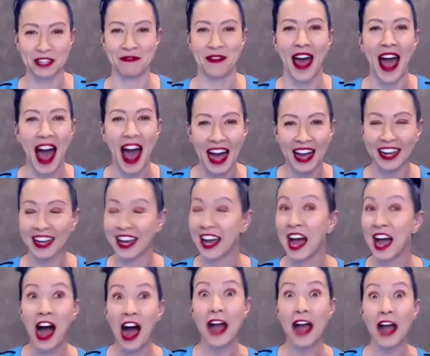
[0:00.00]
back,
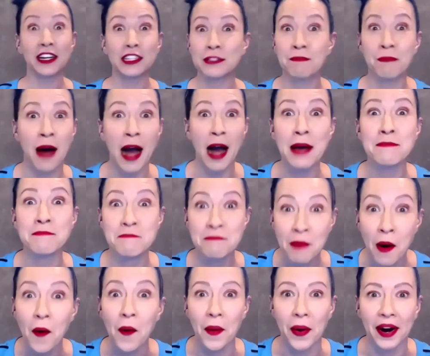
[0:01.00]
I just bought
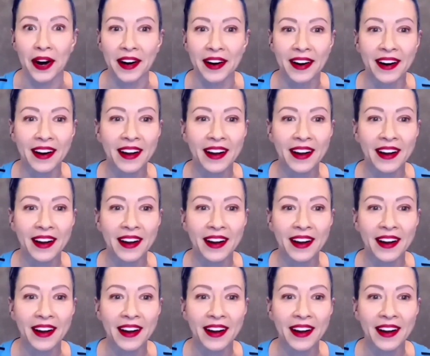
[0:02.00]
more.